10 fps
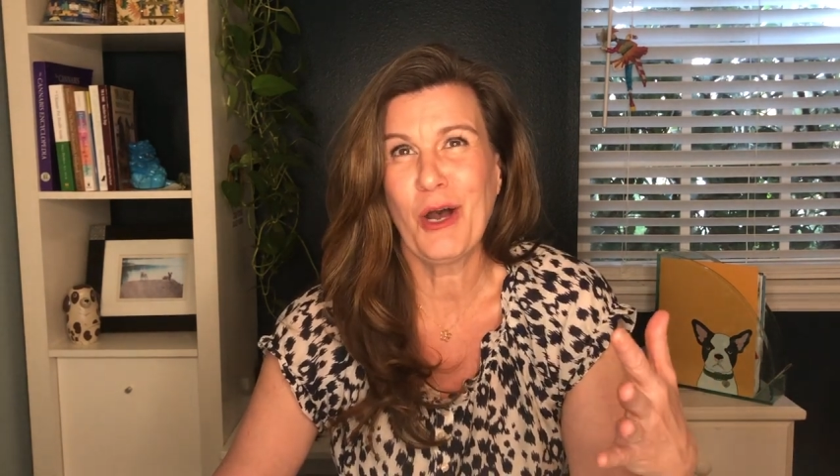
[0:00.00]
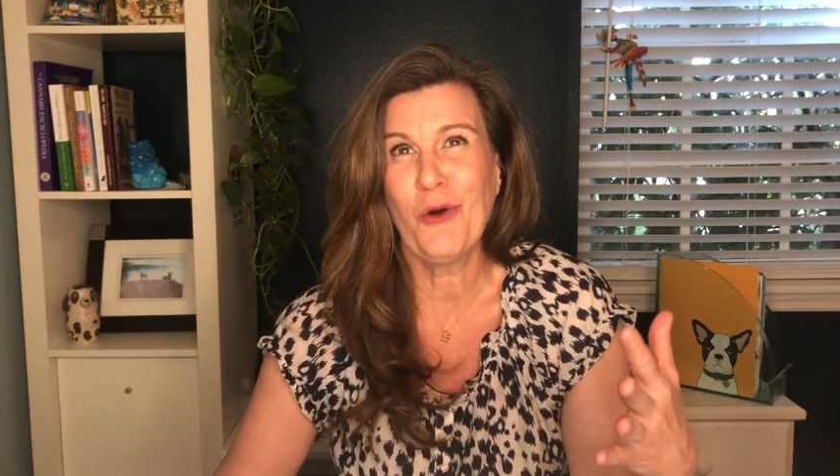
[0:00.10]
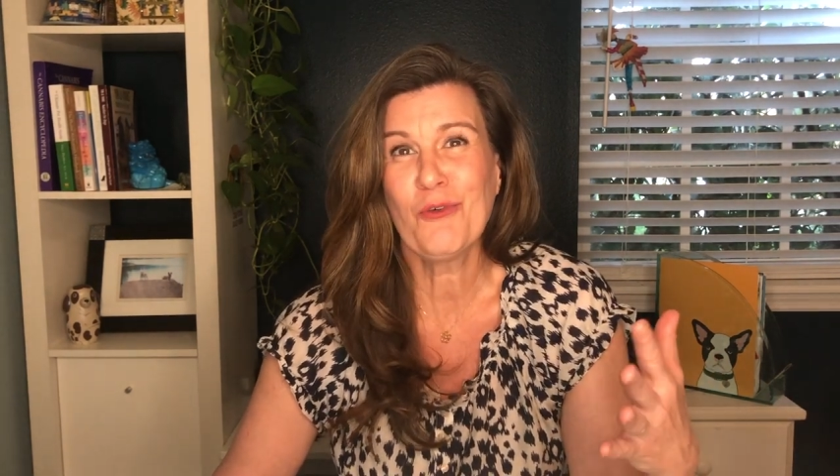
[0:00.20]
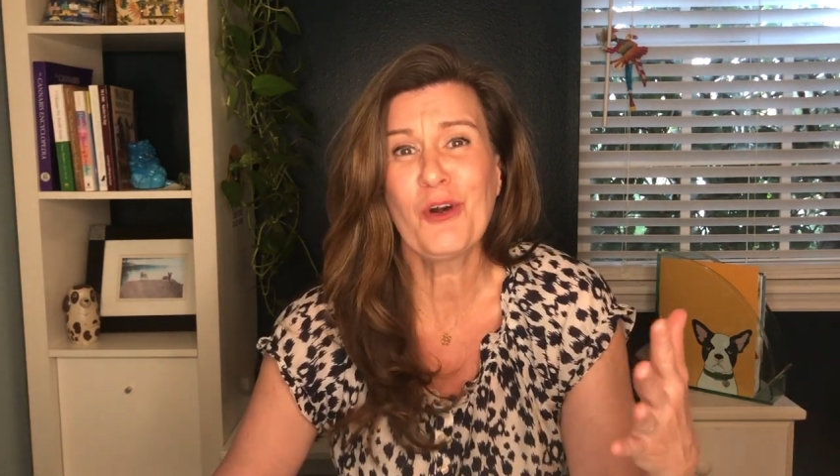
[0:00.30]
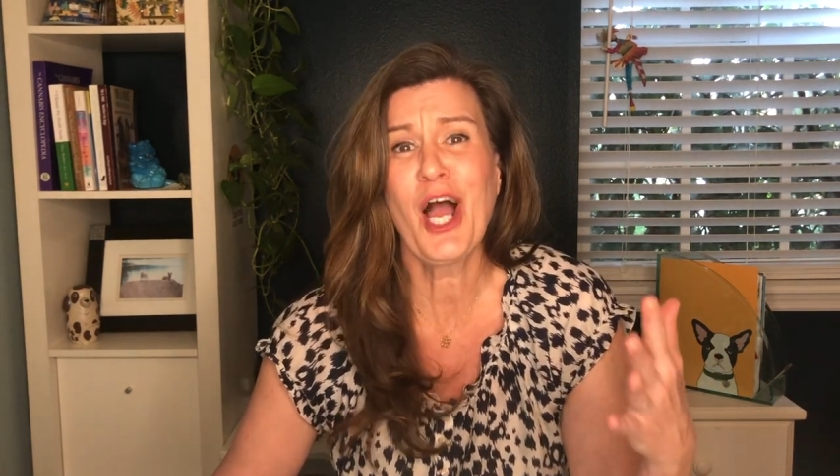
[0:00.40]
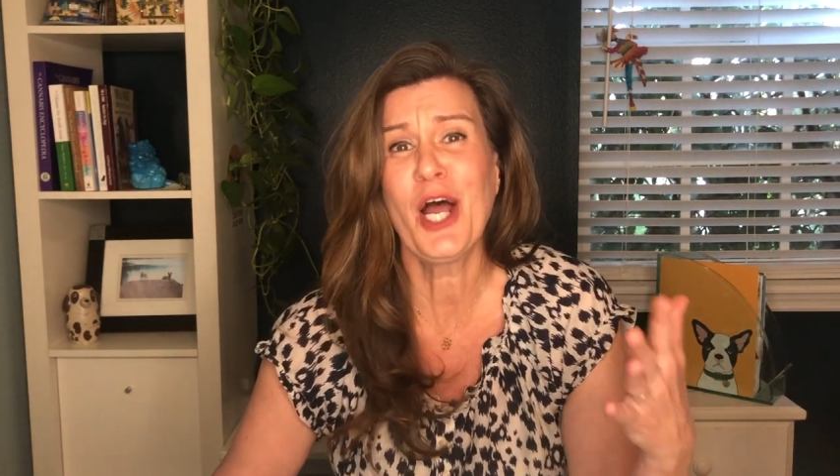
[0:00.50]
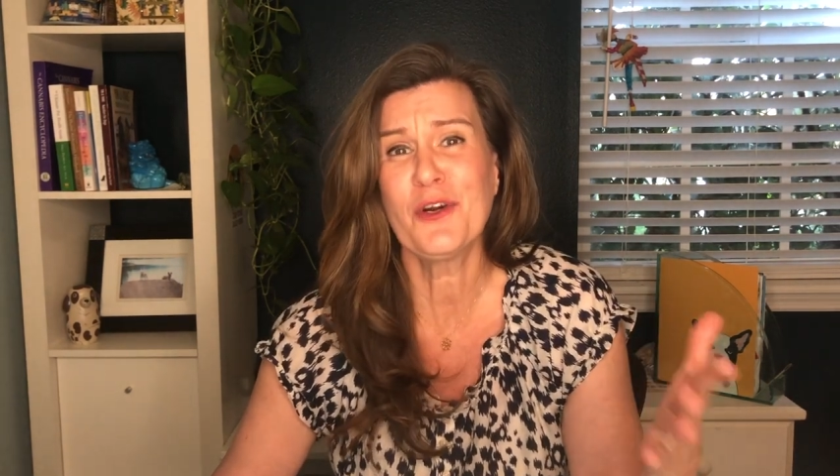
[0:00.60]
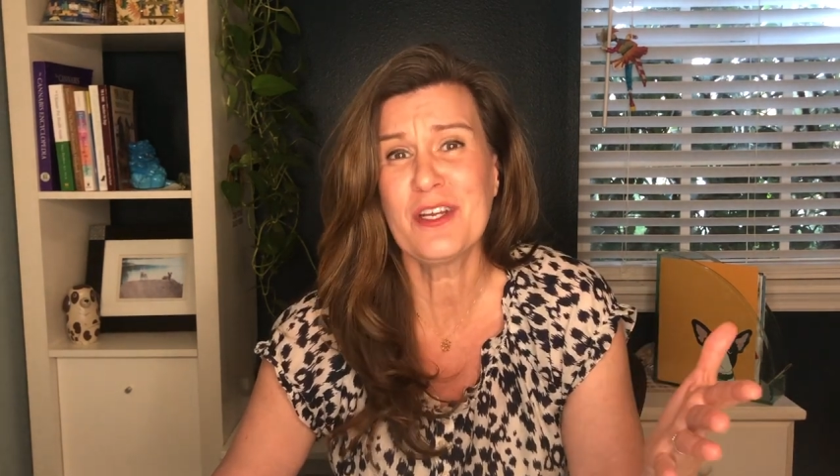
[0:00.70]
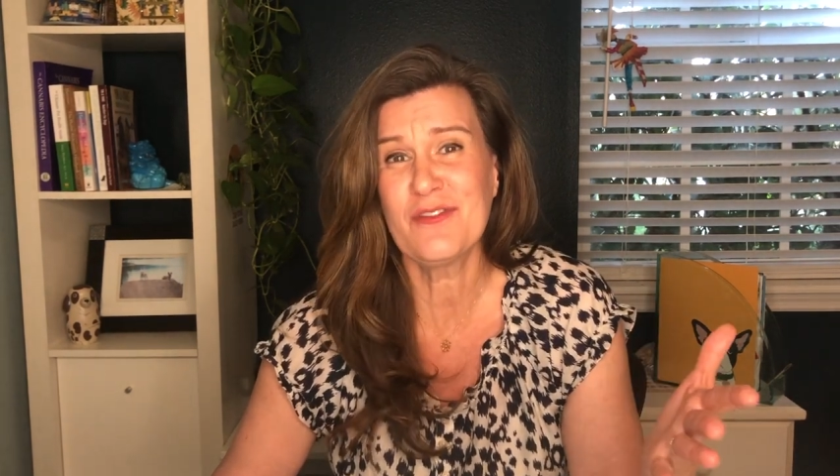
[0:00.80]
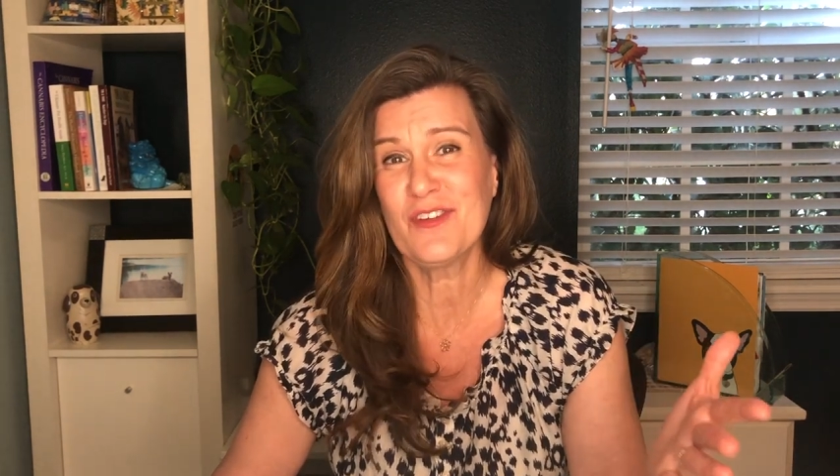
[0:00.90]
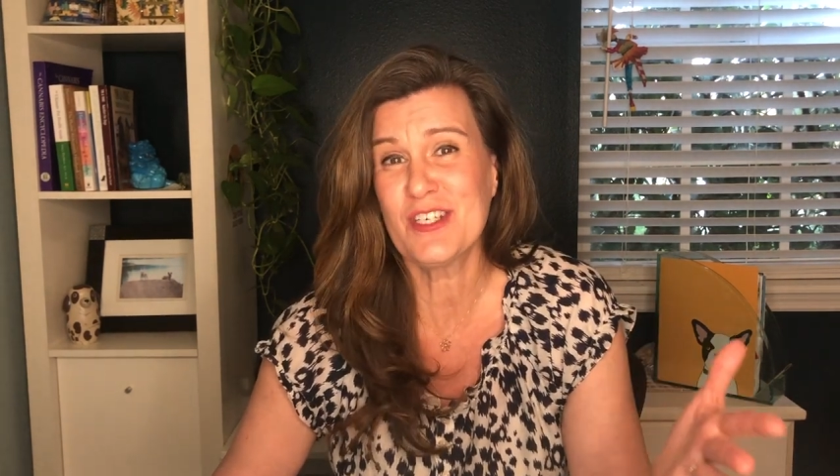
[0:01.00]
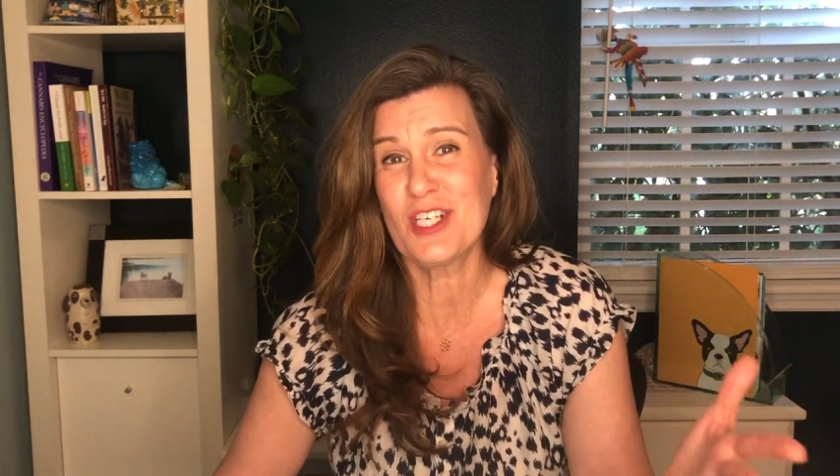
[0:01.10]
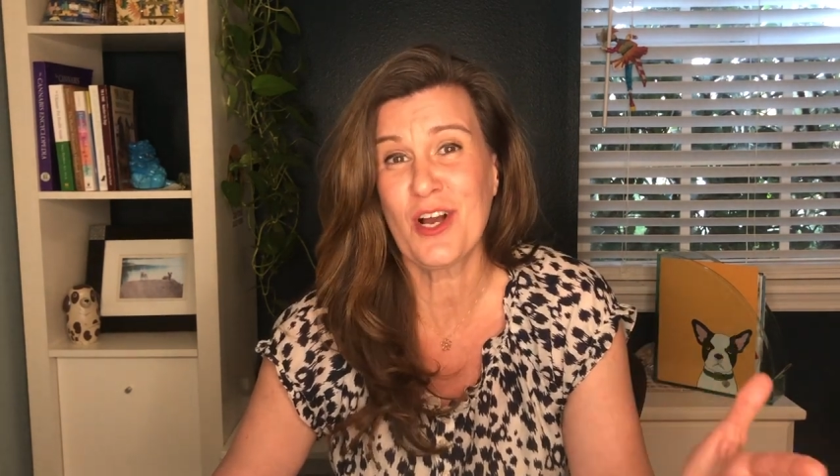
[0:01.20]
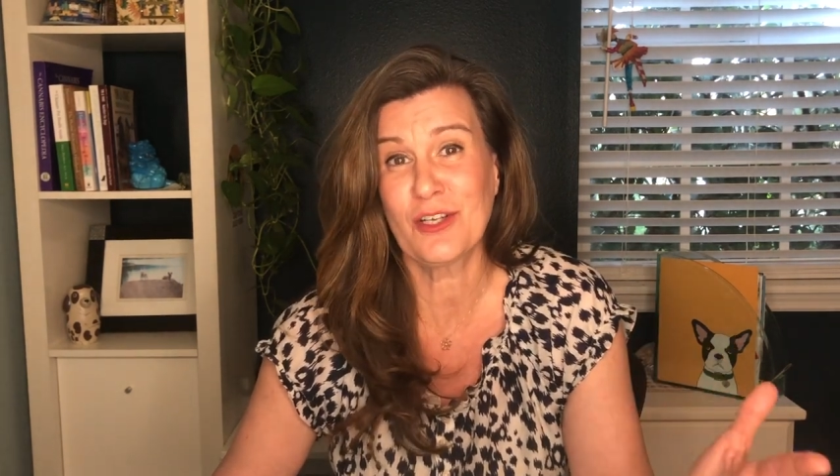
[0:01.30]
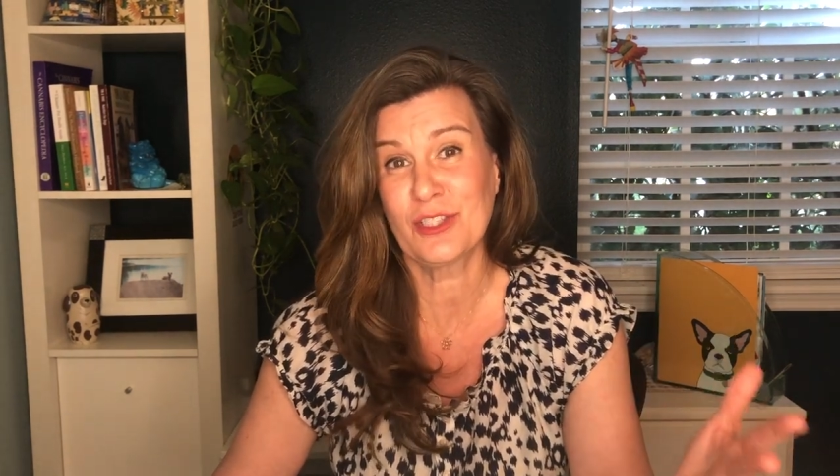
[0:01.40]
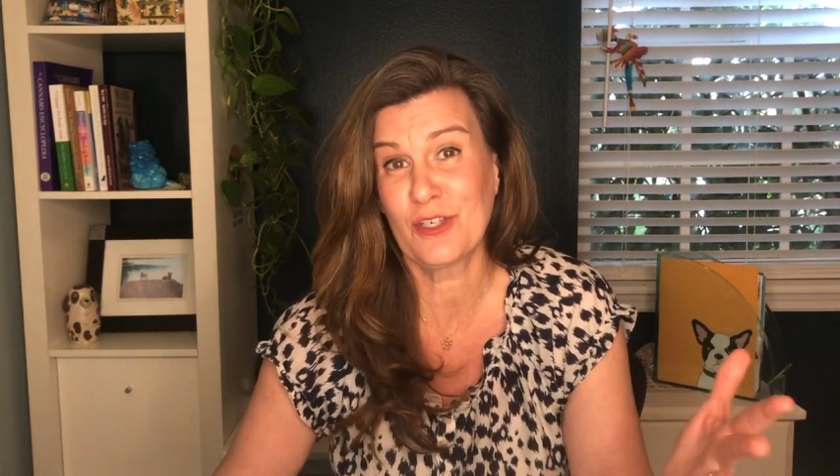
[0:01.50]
over 150 dogs